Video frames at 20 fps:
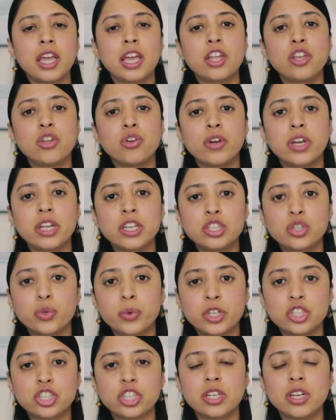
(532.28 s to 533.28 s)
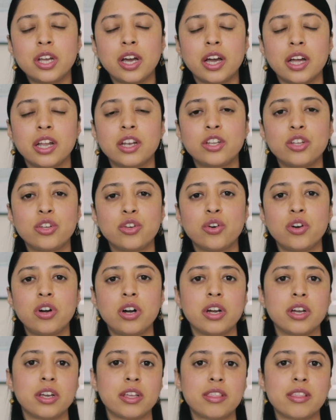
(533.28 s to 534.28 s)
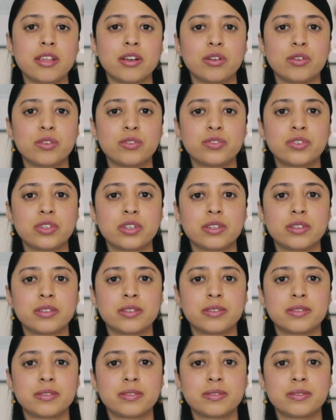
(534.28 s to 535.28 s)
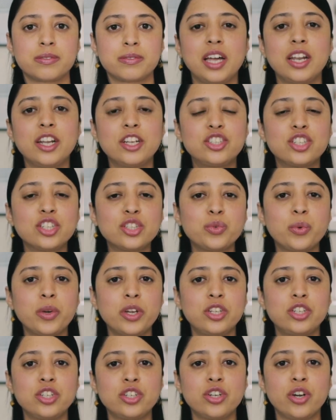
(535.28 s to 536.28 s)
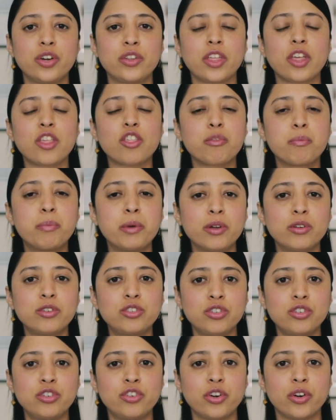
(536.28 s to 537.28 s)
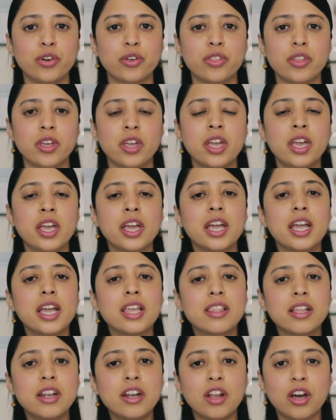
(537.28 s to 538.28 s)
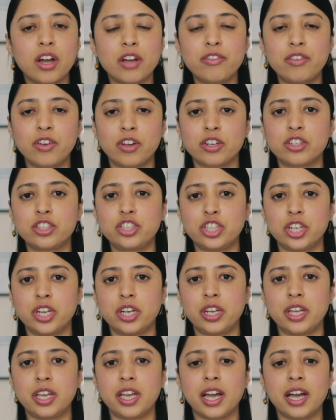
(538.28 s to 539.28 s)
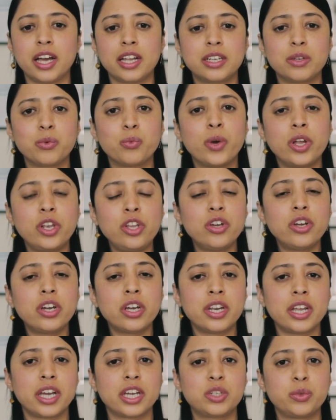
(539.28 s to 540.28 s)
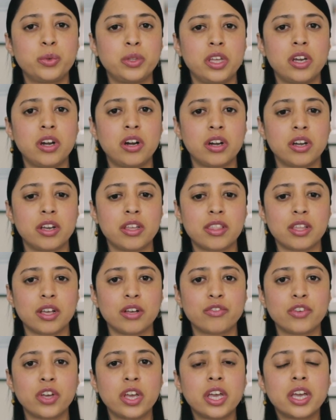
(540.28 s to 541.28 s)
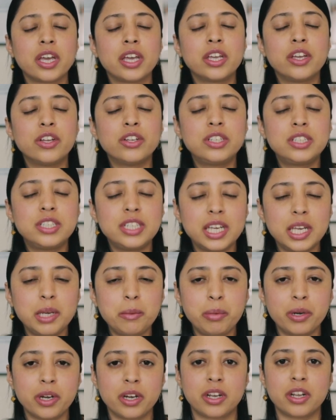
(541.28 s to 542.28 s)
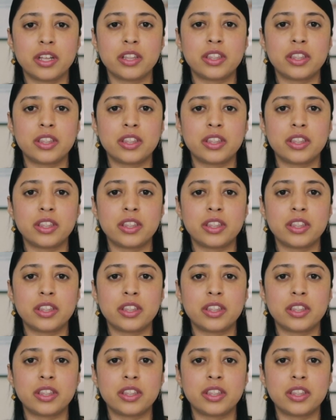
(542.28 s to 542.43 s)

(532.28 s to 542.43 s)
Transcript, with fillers: in your intuition and your higher self. And I just want you to know that spiritual growth is a lifelong journey. And when you connect with your higher self, you deepen